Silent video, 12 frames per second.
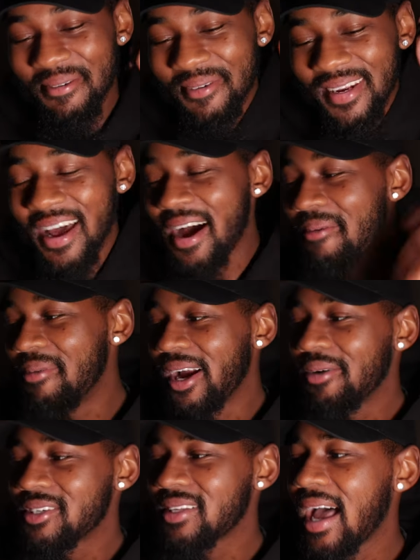But nah, bro,
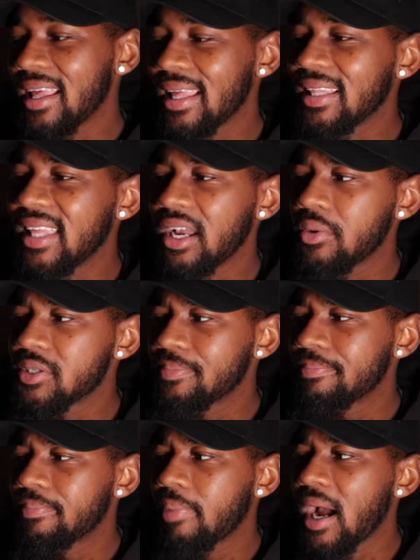it was, I think it was
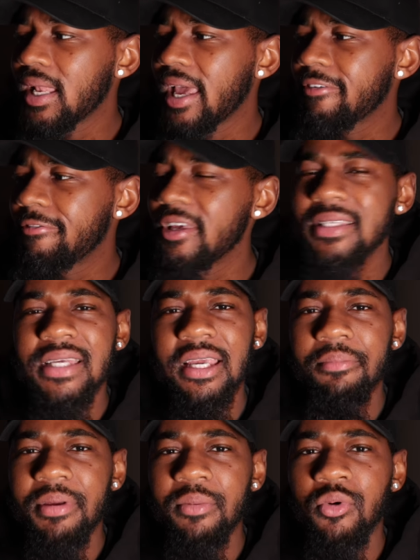probably like
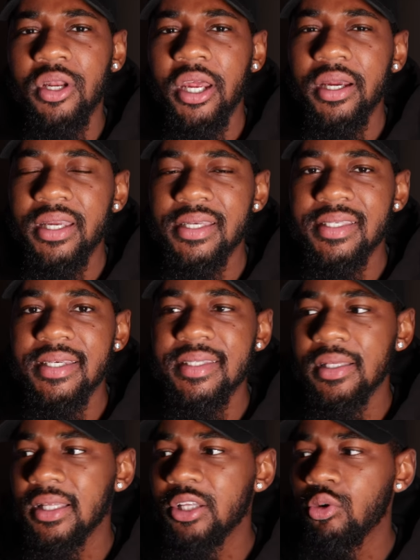15 people in there
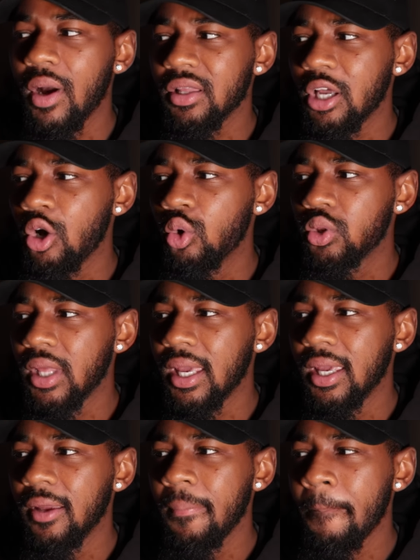consistently throughout the whole
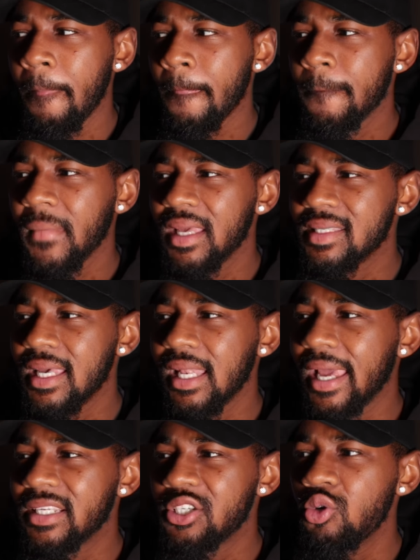thing. It said
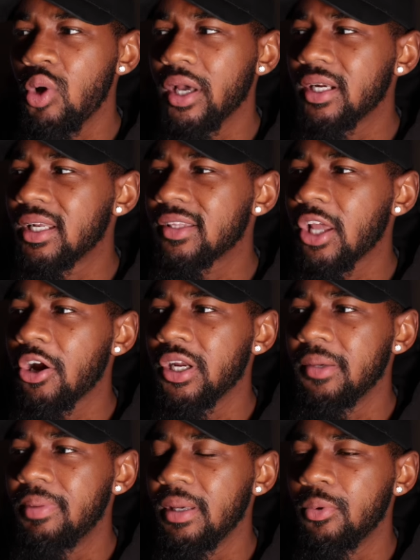like
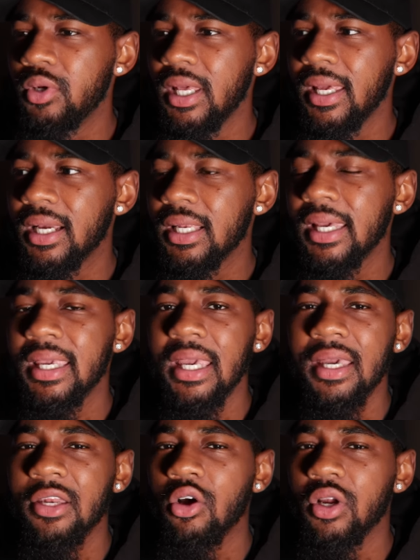230 people did click
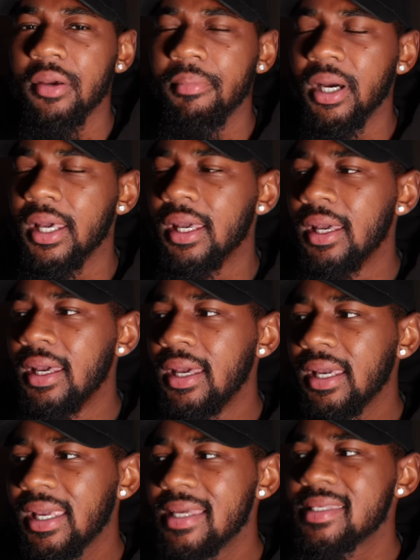in on it, but
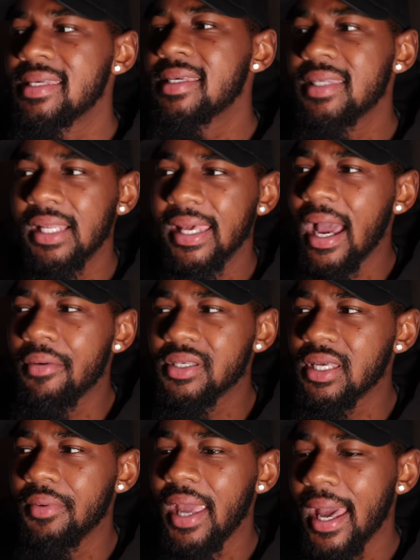consistently, I would
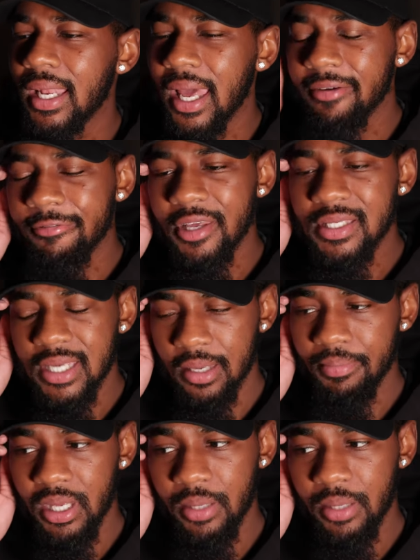say we had like 15